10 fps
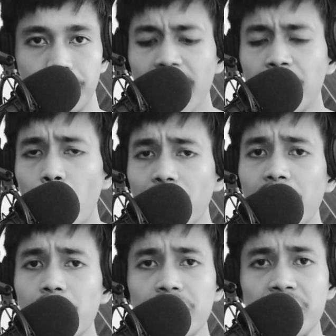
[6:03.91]
And what
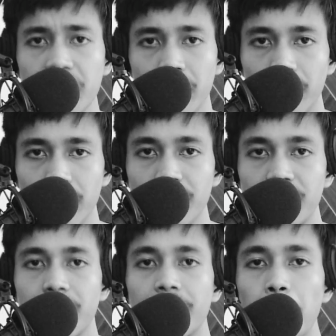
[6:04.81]
I would say is
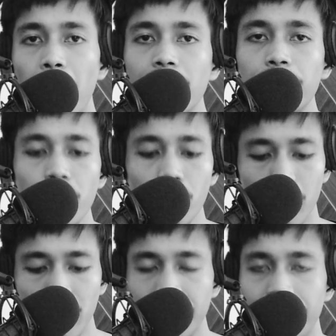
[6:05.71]
the demand for
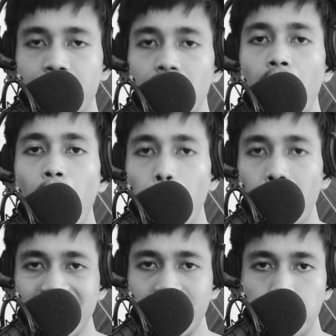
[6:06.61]
relief
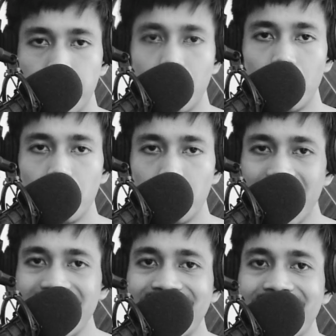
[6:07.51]
must be
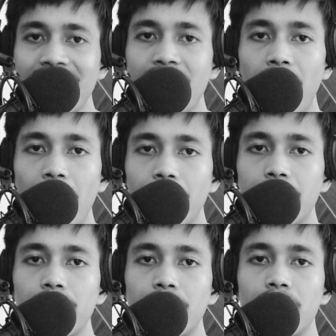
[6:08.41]
right
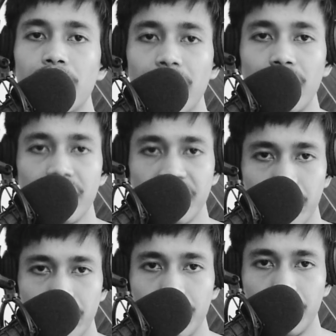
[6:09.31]
and increasing.